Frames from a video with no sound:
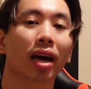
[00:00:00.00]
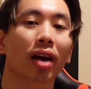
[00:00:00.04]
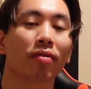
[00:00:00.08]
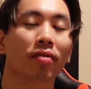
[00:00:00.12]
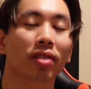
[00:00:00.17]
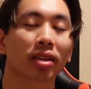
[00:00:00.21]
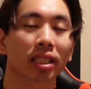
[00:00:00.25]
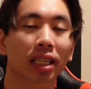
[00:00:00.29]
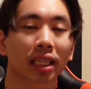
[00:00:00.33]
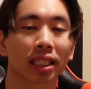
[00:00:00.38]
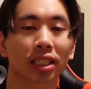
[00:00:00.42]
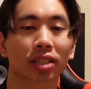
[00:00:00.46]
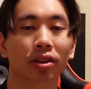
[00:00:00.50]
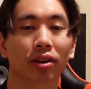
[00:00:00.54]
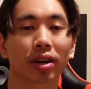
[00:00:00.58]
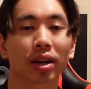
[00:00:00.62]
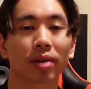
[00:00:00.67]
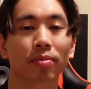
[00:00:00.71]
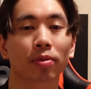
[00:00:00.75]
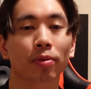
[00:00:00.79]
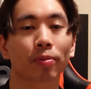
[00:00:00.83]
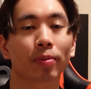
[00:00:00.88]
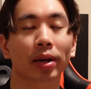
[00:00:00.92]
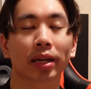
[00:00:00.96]
And once I start
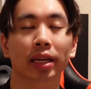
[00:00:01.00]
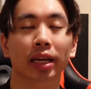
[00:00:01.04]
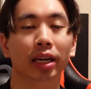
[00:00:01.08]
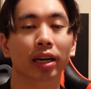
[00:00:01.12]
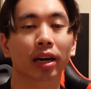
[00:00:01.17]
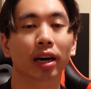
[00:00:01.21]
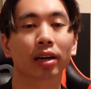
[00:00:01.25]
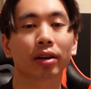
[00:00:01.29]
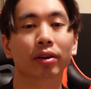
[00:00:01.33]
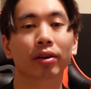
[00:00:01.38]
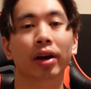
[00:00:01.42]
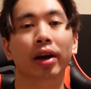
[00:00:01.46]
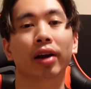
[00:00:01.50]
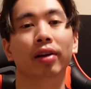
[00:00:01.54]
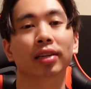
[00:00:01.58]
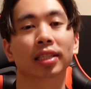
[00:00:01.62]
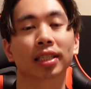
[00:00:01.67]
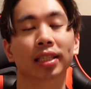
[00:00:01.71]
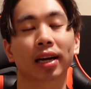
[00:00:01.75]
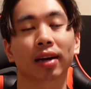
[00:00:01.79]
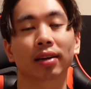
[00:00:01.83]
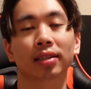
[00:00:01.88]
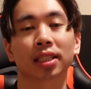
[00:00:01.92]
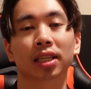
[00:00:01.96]
implementing other
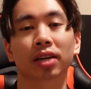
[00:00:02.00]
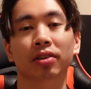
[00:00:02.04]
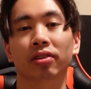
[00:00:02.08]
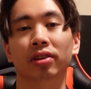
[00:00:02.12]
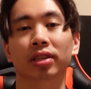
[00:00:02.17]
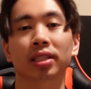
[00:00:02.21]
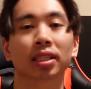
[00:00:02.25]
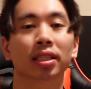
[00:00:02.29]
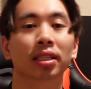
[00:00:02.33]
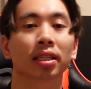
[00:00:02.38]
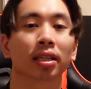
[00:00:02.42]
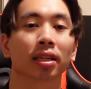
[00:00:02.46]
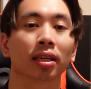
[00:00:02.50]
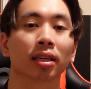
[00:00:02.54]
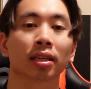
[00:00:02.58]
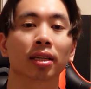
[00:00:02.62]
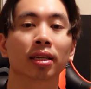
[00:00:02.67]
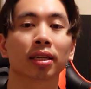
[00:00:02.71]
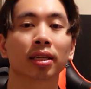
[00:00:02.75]
hairstyles such as the